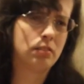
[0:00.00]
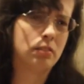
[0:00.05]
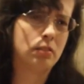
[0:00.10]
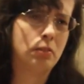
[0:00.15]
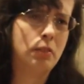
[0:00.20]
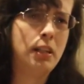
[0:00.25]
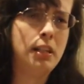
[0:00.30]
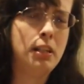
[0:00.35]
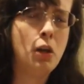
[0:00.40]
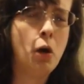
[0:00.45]

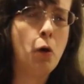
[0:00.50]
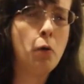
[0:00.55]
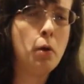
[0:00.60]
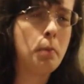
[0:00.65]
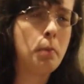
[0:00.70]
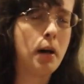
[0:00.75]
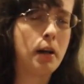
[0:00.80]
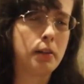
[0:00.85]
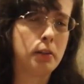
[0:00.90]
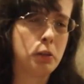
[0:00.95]
We'd known
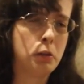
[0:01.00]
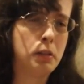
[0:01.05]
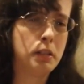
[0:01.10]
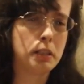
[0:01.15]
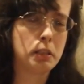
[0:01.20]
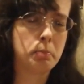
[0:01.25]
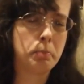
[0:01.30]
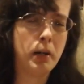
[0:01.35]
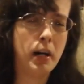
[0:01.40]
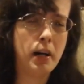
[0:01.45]
about it two
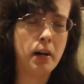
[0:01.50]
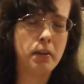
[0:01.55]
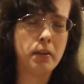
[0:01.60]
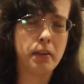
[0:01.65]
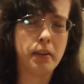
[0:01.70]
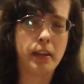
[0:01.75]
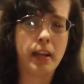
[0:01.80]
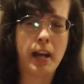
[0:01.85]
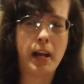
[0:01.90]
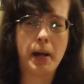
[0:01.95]
years prior
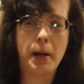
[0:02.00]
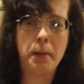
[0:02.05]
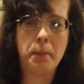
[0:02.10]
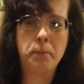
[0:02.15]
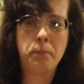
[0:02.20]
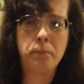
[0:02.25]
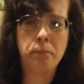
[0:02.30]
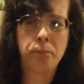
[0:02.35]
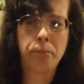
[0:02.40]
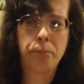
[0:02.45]
to that.